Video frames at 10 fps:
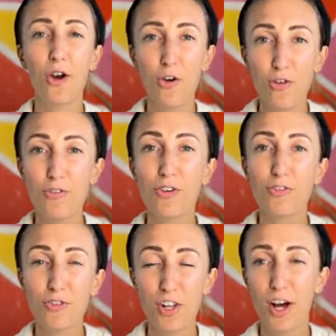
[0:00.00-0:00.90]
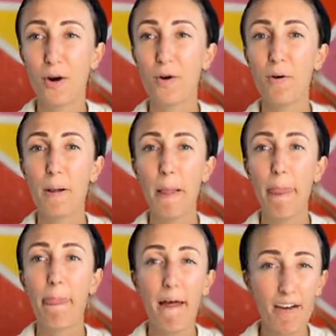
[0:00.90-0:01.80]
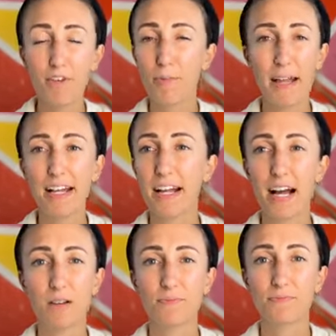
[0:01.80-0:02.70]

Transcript: overflow of your bank account.